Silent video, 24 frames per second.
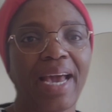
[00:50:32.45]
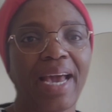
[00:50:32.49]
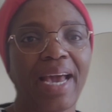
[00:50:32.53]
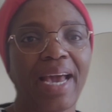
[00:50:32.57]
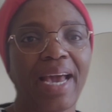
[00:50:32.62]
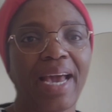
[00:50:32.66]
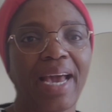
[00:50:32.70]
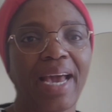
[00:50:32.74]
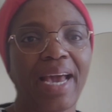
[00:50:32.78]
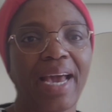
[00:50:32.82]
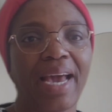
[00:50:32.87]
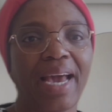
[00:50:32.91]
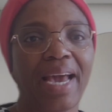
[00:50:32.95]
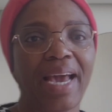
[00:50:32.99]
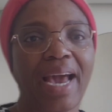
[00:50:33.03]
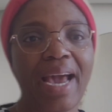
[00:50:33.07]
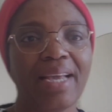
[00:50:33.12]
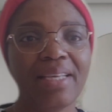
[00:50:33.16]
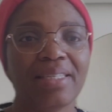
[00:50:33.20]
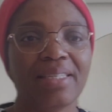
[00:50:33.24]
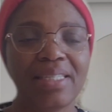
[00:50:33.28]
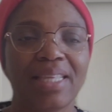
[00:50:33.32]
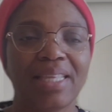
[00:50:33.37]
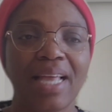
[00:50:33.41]
Okay,
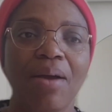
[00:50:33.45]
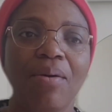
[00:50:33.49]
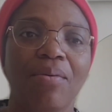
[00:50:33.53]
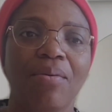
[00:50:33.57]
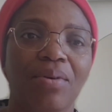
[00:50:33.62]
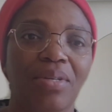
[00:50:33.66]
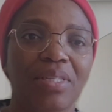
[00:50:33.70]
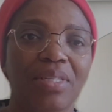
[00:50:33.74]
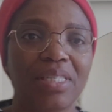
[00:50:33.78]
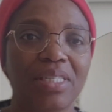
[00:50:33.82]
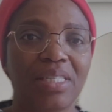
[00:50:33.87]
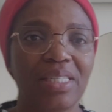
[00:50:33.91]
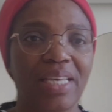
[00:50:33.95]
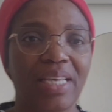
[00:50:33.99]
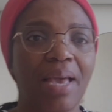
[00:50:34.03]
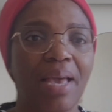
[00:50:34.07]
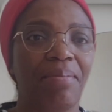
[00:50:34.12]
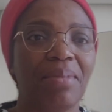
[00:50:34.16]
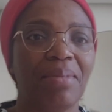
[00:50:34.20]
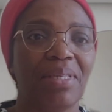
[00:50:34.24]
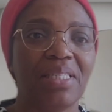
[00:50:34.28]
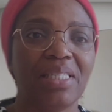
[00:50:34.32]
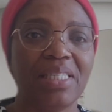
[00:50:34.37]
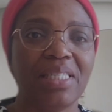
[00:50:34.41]
guys, that was
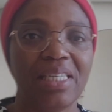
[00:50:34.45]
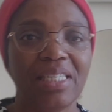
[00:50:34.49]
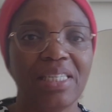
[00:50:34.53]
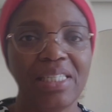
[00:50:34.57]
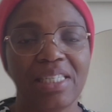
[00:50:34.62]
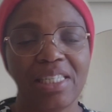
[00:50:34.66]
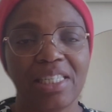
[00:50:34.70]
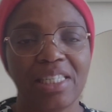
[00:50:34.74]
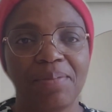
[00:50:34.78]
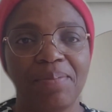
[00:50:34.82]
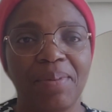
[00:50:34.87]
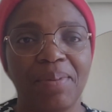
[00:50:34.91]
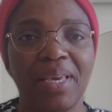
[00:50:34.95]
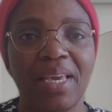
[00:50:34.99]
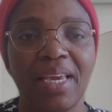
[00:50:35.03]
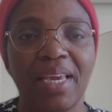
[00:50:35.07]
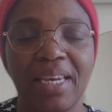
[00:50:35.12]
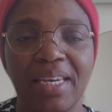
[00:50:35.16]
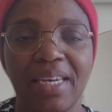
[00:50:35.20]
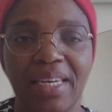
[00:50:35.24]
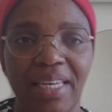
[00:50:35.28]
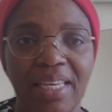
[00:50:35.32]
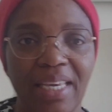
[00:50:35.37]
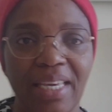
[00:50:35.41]
Yemi. See, she's
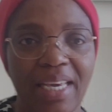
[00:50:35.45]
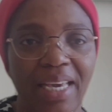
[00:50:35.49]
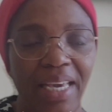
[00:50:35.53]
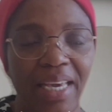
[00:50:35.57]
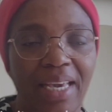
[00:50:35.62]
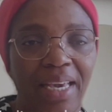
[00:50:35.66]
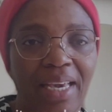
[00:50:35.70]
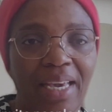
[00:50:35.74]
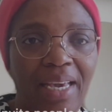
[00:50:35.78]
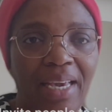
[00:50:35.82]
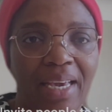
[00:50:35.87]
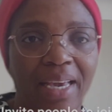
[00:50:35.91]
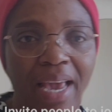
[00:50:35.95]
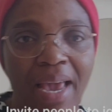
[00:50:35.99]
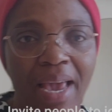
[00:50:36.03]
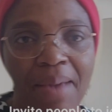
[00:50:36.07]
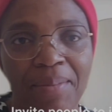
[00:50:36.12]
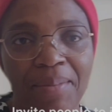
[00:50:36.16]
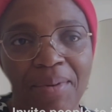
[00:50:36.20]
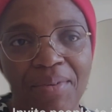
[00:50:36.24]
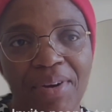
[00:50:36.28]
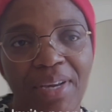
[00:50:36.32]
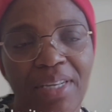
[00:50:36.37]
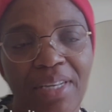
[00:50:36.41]
been in the
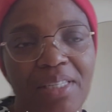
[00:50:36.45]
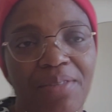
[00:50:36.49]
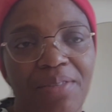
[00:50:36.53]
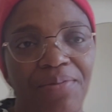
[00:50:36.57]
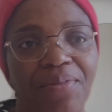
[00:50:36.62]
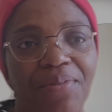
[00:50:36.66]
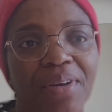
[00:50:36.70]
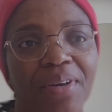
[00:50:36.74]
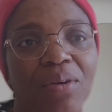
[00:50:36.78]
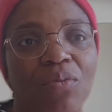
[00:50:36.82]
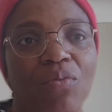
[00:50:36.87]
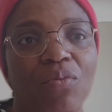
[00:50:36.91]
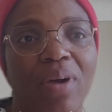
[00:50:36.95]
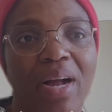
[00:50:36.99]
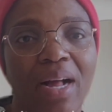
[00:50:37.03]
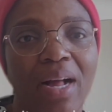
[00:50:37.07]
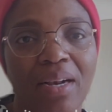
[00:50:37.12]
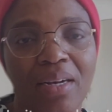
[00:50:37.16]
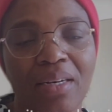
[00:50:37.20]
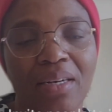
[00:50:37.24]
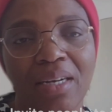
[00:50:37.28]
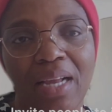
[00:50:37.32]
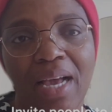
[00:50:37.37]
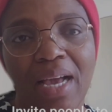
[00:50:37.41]
Emirates for a
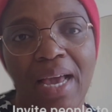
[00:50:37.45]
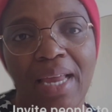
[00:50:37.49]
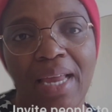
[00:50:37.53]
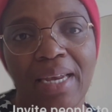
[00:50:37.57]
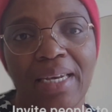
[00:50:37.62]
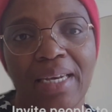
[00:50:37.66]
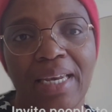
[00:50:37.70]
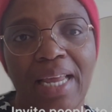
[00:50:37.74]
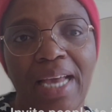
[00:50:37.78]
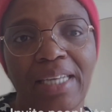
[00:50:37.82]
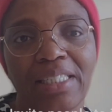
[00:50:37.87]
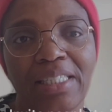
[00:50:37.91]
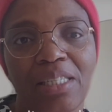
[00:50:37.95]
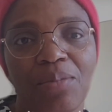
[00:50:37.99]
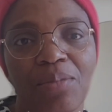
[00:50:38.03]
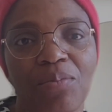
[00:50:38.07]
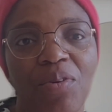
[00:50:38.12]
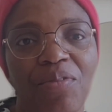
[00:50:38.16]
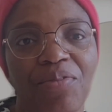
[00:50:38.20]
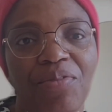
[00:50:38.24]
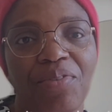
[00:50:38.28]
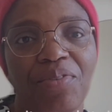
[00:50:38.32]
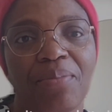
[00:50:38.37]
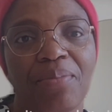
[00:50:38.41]
while, and she
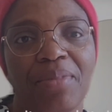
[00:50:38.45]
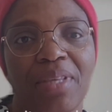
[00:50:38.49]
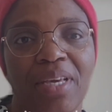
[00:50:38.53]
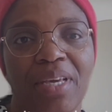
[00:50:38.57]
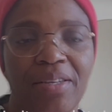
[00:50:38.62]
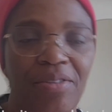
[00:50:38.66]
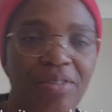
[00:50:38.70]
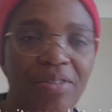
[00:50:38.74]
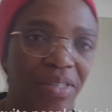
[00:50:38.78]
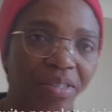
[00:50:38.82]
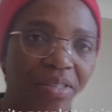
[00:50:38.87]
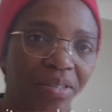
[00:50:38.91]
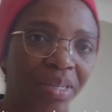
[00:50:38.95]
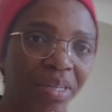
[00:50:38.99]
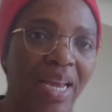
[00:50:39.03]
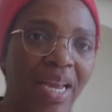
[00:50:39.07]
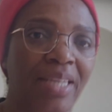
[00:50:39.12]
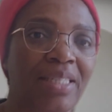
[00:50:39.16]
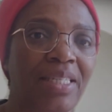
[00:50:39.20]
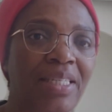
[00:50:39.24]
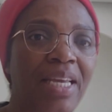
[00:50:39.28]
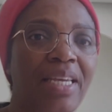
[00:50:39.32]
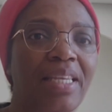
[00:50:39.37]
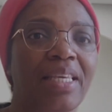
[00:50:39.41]
moved from there to the
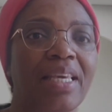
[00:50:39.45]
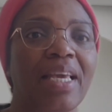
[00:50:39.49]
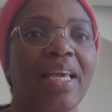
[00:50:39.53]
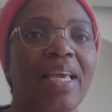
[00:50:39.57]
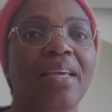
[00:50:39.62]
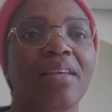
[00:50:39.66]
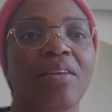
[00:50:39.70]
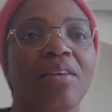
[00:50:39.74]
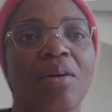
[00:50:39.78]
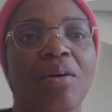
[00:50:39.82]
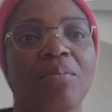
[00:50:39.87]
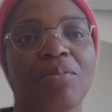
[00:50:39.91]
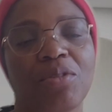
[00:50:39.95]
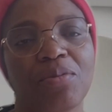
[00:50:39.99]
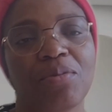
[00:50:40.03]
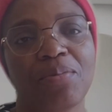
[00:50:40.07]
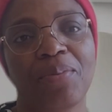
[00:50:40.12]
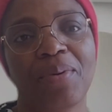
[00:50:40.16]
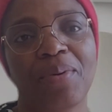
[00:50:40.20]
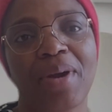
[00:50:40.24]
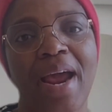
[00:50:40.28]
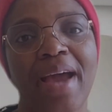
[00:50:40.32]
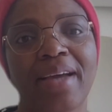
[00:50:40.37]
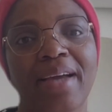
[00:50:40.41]
United Kingdom to
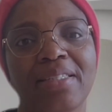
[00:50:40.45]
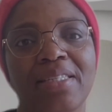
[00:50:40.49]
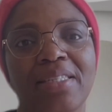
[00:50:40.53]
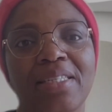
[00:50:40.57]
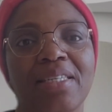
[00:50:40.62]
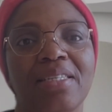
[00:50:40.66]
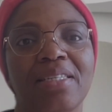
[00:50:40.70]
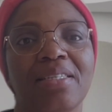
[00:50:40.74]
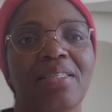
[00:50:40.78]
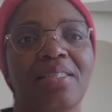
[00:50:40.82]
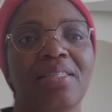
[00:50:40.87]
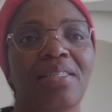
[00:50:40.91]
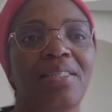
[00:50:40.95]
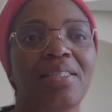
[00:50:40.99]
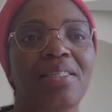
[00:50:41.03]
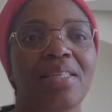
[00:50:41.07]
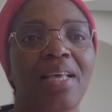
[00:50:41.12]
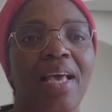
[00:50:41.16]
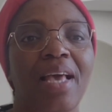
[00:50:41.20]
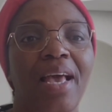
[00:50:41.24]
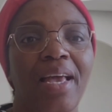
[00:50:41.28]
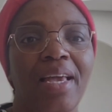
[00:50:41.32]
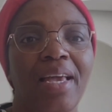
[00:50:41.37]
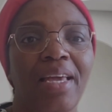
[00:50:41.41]

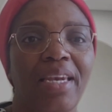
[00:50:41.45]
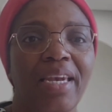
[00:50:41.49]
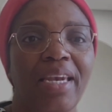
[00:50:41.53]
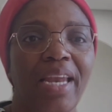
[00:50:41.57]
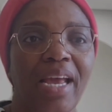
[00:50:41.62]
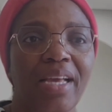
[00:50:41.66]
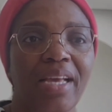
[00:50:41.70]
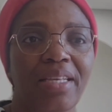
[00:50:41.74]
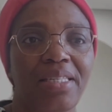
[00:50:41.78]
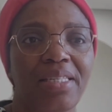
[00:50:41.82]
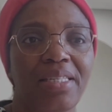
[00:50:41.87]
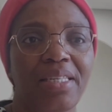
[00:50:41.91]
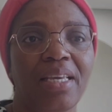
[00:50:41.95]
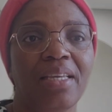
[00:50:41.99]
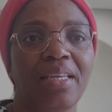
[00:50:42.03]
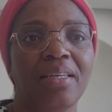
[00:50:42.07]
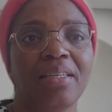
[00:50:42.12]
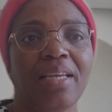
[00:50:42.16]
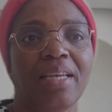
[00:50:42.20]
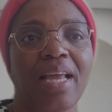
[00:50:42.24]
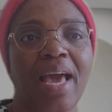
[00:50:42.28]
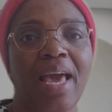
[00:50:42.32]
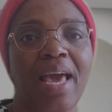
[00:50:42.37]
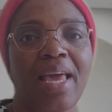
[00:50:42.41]
practice
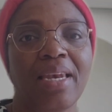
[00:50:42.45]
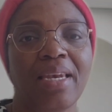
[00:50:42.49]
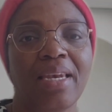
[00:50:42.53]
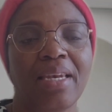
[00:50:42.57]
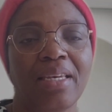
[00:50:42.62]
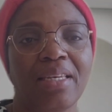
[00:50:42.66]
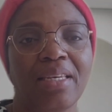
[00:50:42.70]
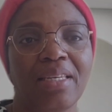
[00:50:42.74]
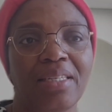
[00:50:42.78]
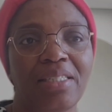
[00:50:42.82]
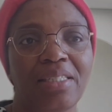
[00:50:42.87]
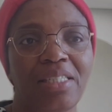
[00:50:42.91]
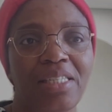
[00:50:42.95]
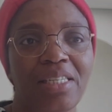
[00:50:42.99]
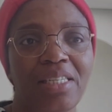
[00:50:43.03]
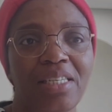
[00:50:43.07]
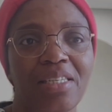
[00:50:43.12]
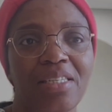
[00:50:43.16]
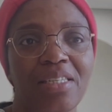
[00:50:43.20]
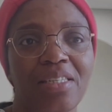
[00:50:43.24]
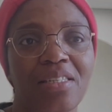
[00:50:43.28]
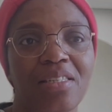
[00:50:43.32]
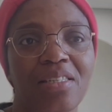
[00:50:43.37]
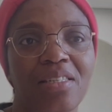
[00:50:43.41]
nursing. And
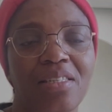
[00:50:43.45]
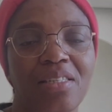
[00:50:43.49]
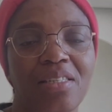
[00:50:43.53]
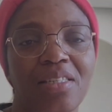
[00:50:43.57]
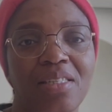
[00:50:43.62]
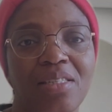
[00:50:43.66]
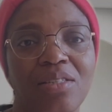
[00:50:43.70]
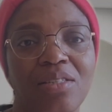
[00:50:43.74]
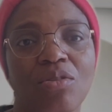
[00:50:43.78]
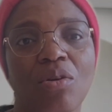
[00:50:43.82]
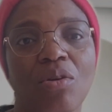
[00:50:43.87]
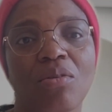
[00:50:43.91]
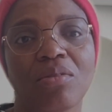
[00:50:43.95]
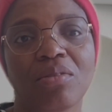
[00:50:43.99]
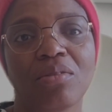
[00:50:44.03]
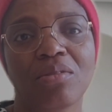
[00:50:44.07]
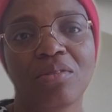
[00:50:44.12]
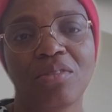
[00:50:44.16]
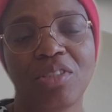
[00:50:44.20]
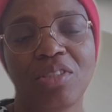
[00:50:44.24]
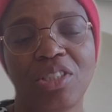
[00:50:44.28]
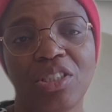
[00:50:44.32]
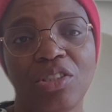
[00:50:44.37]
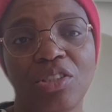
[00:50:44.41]
she
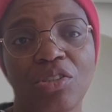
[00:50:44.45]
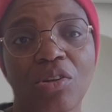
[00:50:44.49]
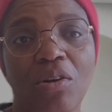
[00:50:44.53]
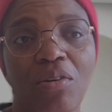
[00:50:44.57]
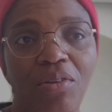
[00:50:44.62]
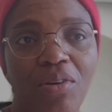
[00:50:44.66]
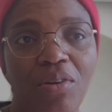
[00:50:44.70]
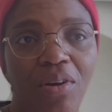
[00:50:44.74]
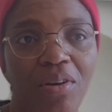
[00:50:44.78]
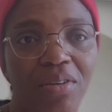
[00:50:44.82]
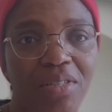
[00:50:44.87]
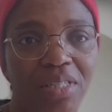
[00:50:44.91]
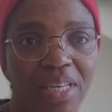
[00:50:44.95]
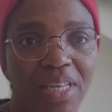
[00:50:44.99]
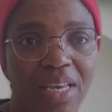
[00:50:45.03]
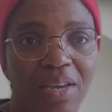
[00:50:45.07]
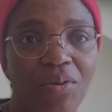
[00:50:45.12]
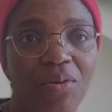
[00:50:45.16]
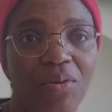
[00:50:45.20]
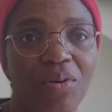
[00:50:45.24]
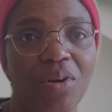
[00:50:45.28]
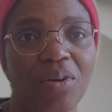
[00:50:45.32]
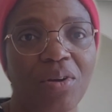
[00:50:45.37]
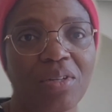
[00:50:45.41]
told us a
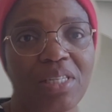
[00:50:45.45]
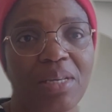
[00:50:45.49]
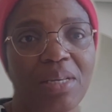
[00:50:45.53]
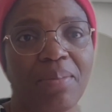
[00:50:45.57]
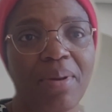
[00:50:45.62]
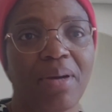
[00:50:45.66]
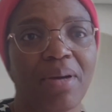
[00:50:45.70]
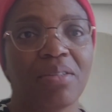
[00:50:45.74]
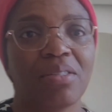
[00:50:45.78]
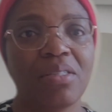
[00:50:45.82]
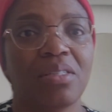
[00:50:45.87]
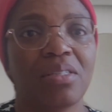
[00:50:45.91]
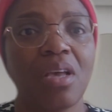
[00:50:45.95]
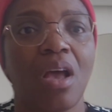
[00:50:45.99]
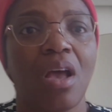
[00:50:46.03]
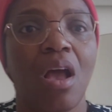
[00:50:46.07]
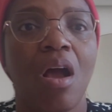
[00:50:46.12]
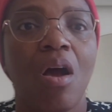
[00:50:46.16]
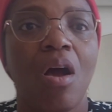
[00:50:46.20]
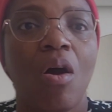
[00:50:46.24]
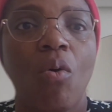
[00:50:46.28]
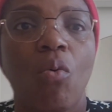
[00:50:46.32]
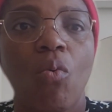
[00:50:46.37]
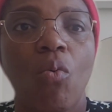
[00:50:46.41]
whole lot about
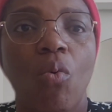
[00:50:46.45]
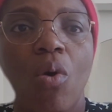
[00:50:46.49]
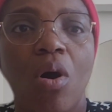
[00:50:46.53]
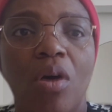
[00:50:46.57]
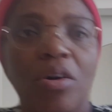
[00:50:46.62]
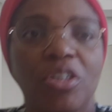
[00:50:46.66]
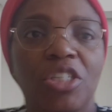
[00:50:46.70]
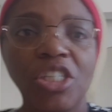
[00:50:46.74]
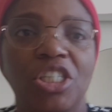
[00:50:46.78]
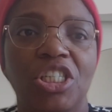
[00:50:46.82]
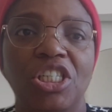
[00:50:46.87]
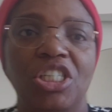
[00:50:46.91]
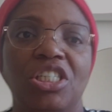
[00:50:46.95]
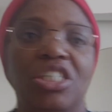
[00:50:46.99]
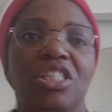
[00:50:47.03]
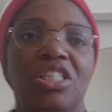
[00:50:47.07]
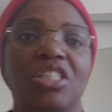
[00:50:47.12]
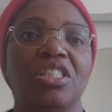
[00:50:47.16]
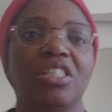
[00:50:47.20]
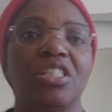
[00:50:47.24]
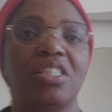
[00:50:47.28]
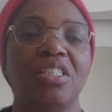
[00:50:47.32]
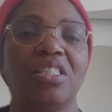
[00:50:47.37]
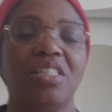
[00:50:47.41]
what
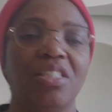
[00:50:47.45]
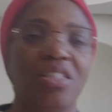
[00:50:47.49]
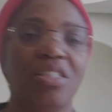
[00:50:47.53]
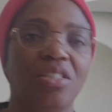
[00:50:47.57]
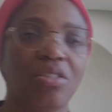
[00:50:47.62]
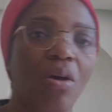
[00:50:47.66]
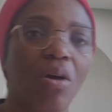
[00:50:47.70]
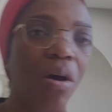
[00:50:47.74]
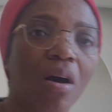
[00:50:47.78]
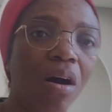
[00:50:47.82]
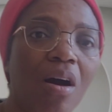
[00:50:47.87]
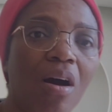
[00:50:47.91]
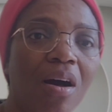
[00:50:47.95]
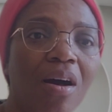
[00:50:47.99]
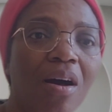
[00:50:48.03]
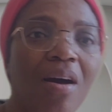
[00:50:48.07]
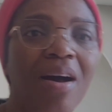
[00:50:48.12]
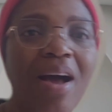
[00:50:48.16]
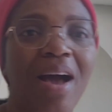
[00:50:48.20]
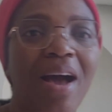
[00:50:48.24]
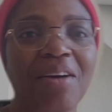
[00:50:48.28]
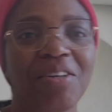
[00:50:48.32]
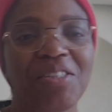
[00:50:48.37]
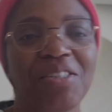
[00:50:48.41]
she
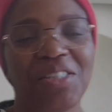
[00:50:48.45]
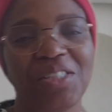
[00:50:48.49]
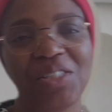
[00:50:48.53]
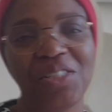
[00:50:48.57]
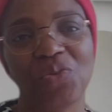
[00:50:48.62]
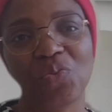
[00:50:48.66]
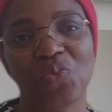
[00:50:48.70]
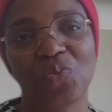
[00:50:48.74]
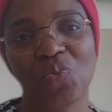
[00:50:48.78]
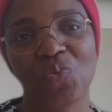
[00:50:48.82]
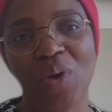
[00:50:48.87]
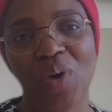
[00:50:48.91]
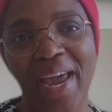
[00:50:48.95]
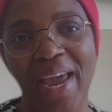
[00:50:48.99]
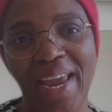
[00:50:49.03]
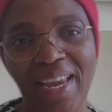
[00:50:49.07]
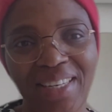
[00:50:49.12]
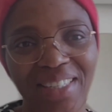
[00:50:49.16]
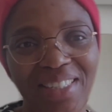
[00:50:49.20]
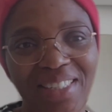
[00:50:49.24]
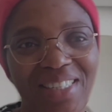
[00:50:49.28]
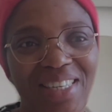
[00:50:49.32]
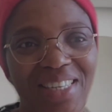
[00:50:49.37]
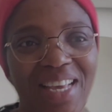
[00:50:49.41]
saw, how it
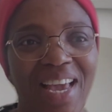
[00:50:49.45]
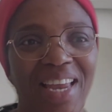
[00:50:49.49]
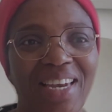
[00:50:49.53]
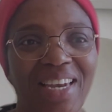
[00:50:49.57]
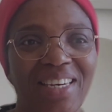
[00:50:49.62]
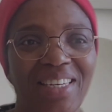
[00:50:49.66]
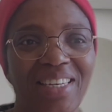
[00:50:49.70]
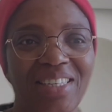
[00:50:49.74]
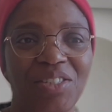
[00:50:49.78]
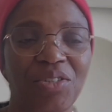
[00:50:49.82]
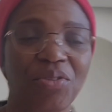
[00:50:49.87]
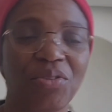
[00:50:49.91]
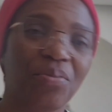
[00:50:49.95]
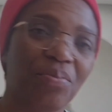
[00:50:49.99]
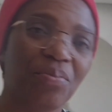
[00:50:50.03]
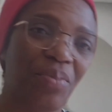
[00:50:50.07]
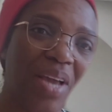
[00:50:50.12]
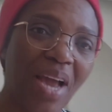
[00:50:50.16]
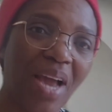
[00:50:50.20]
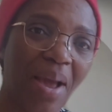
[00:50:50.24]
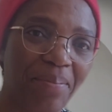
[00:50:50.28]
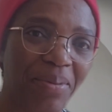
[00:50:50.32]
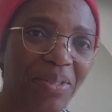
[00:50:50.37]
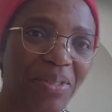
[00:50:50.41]
went, and you'll
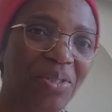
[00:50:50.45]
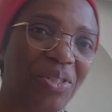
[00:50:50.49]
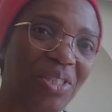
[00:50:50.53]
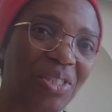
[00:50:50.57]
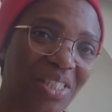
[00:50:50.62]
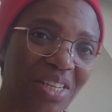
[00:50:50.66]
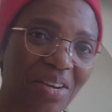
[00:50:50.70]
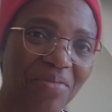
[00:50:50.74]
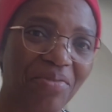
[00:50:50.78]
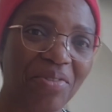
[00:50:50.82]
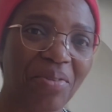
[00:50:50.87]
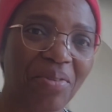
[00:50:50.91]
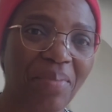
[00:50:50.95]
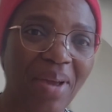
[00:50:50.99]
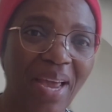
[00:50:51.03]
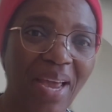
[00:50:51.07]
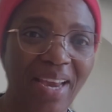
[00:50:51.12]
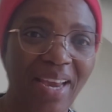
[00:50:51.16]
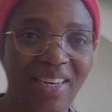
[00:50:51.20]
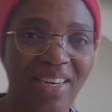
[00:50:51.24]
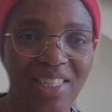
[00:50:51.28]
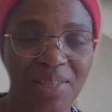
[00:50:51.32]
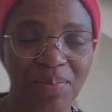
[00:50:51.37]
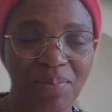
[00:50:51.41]
be happy to share from
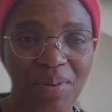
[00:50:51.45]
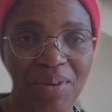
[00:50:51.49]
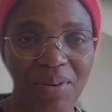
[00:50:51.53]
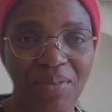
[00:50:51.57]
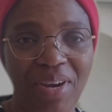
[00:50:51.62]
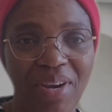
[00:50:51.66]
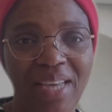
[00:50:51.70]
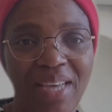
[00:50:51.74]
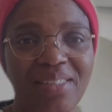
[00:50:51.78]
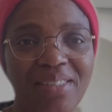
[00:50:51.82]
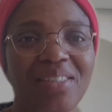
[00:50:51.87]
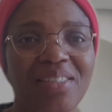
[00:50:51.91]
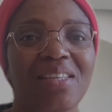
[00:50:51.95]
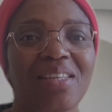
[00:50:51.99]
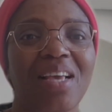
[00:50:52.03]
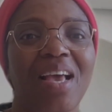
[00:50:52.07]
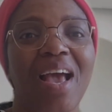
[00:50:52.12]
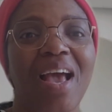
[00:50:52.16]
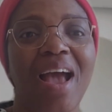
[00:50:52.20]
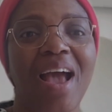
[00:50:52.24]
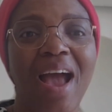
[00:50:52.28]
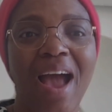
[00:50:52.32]
my experience.